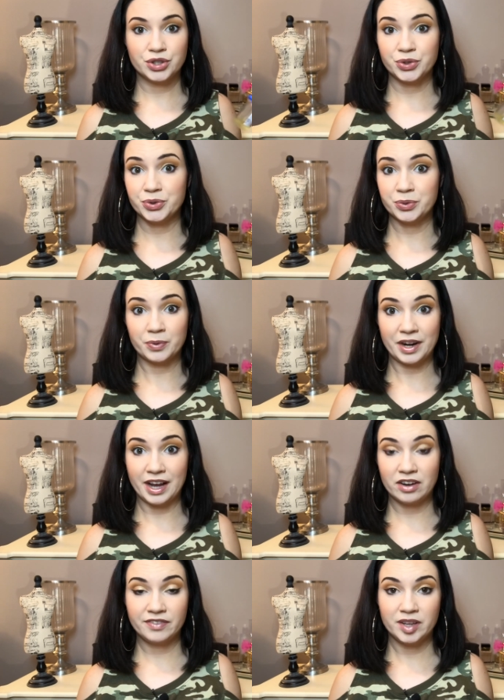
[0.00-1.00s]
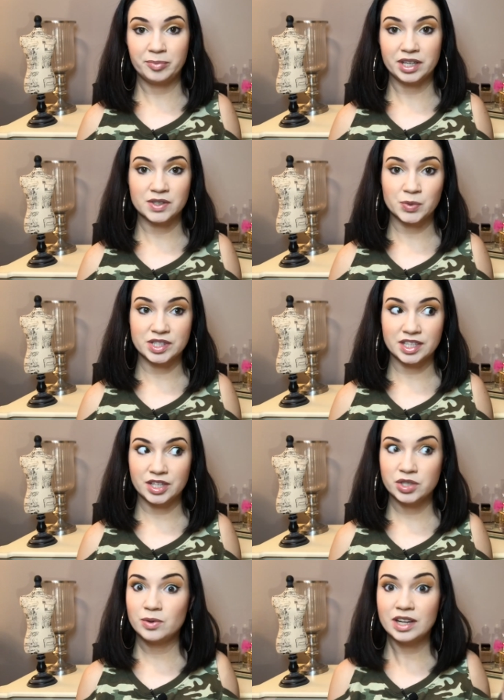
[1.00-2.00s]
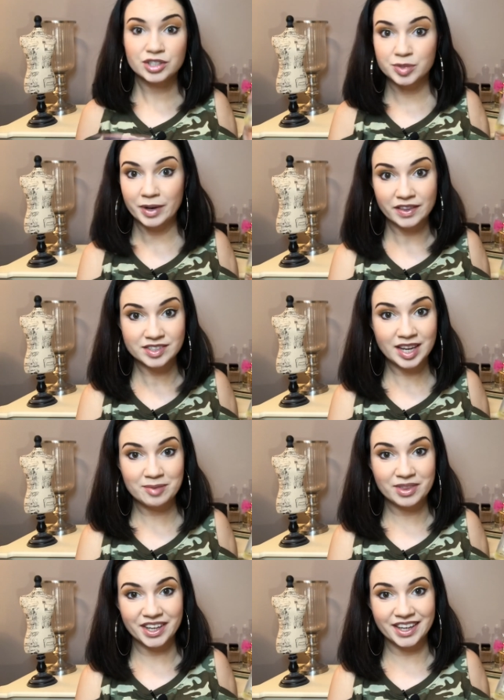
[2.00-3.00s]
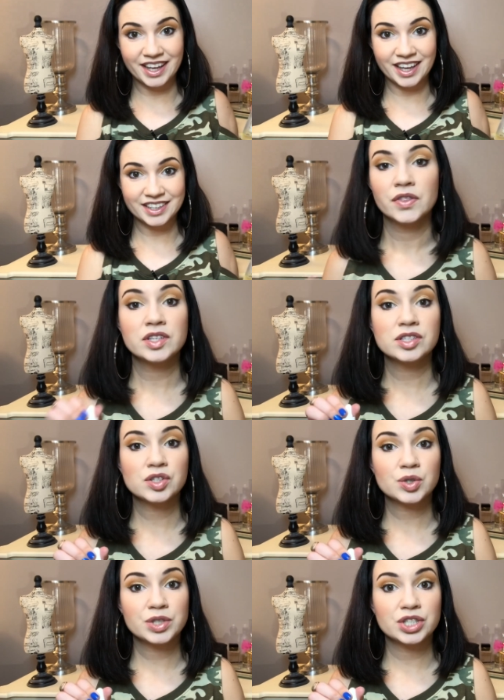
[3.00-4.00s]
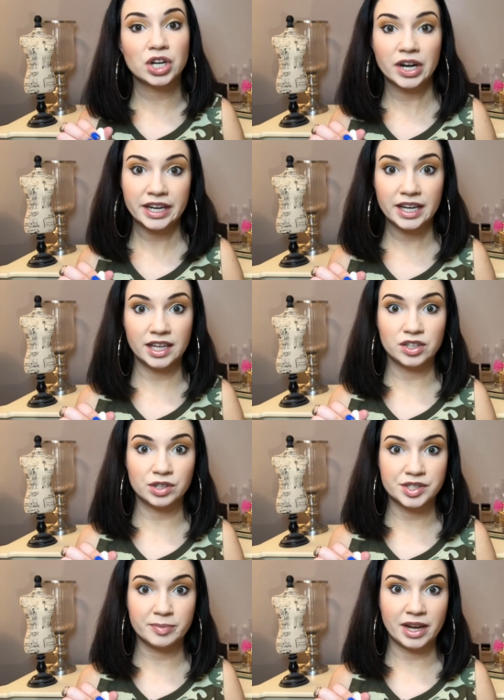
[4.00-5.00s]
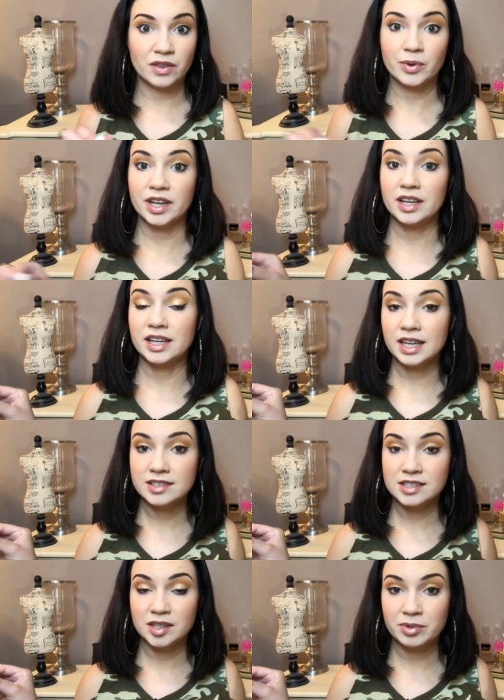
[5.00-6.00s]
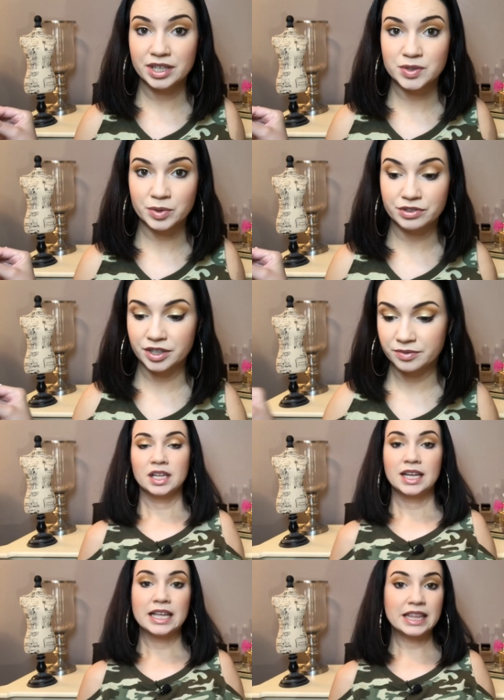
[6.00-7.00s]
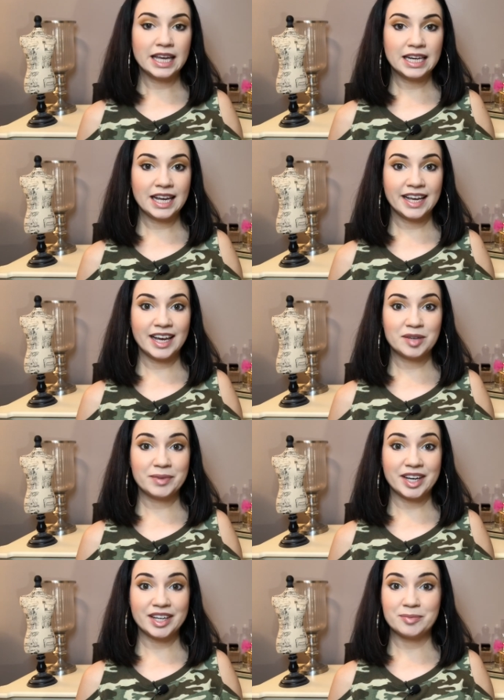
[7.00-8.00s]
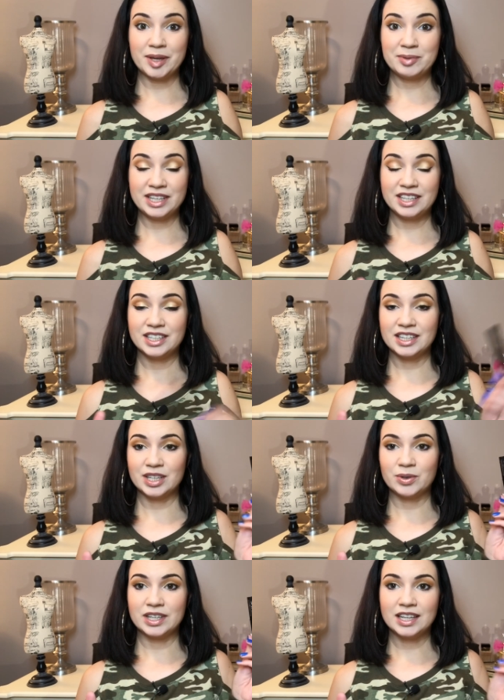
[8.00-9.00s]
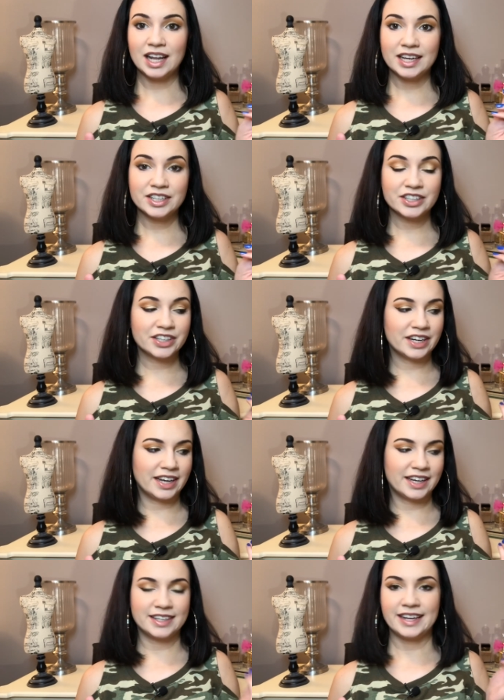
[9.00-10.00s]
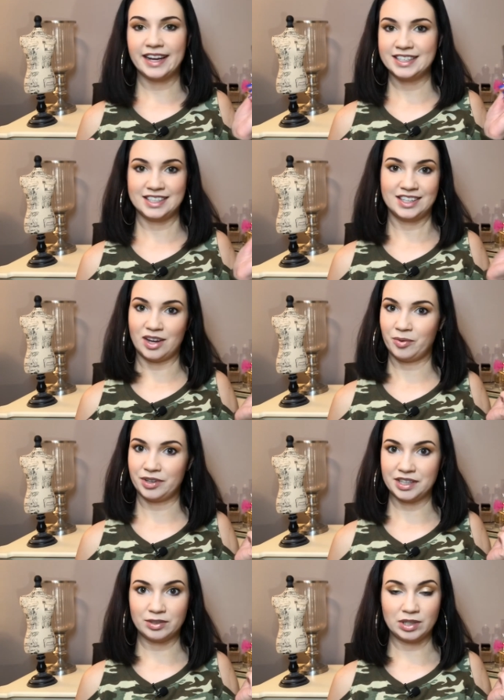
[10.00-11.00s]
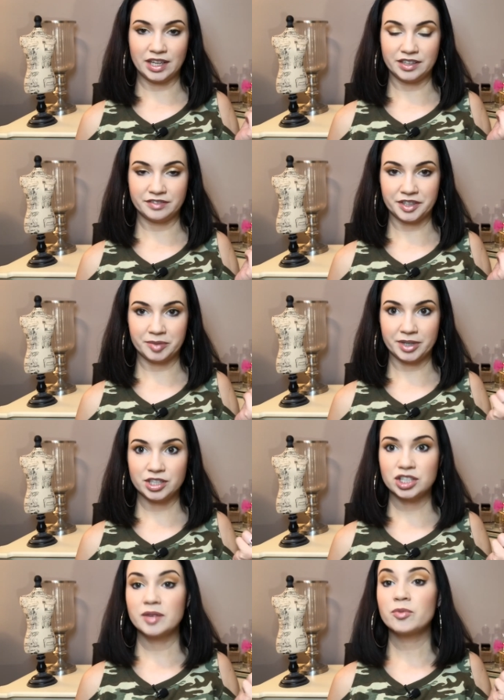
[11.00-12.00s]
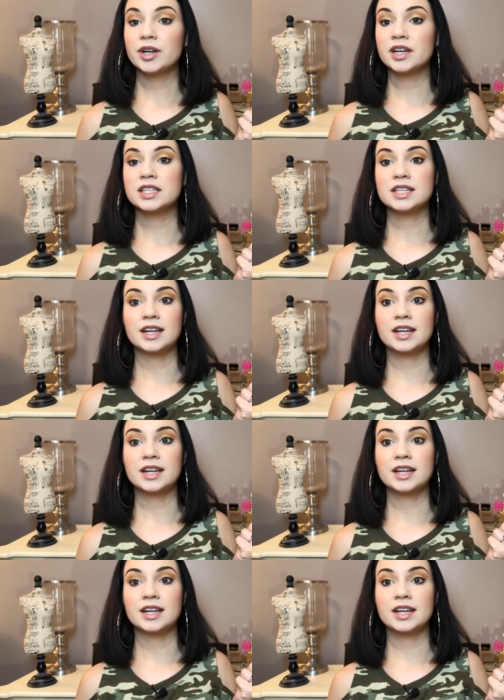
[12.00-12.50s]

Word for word: to run out of it because once I do, I'll just buy the same thing again. This is sold at Target and Ulta, by the way, in case anybody is wondering. Then I had my Maybelline Liquid Liner, and I did not wear liquid liner very much. I'm wearing it